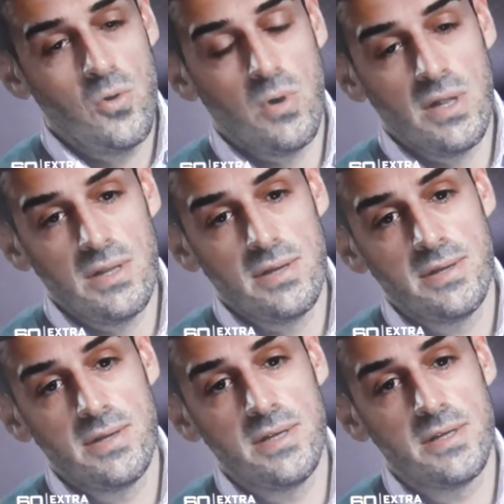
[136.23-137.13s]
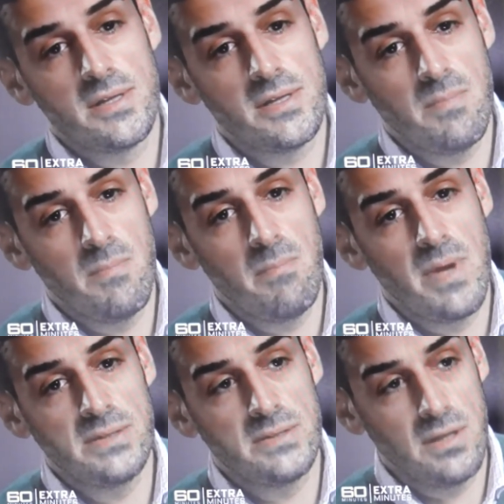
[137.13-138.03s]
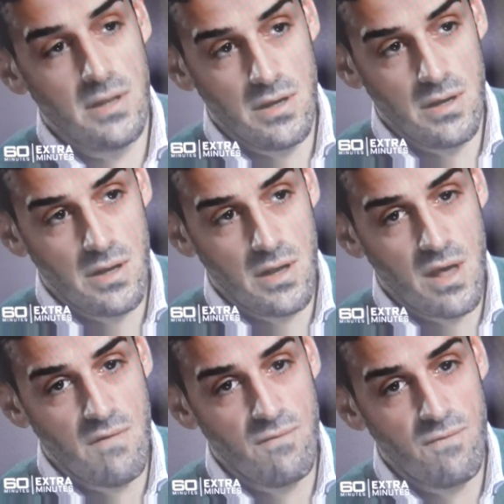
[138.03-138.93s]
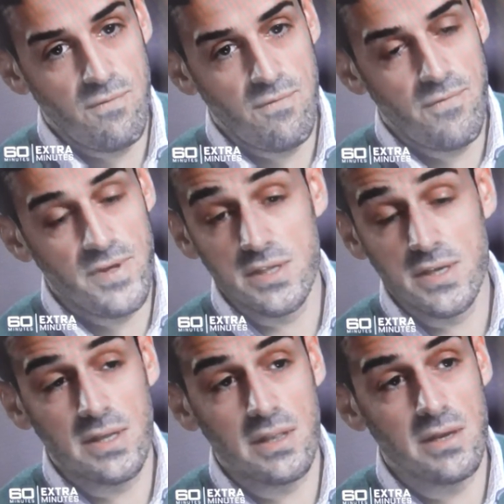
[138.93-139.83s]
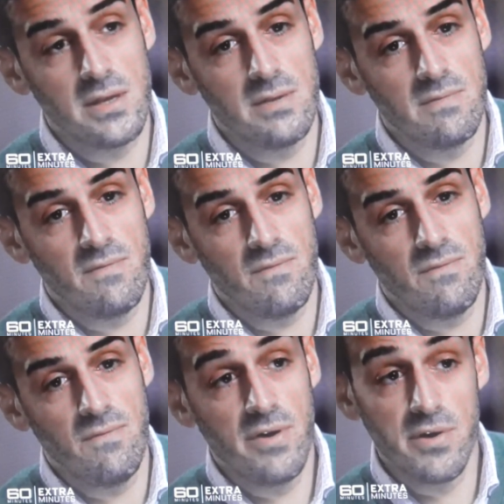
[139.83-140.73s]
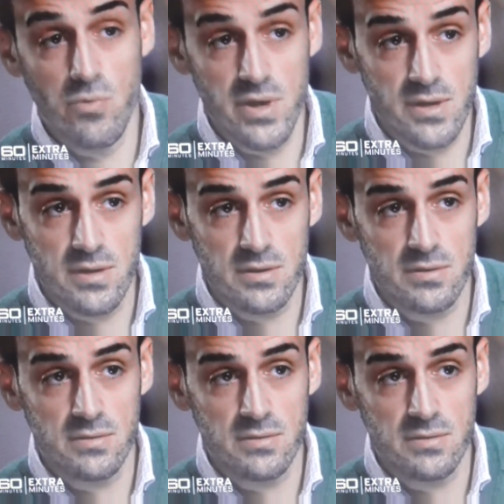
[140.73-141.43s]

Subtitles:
Well, he's mentally and physically very weak.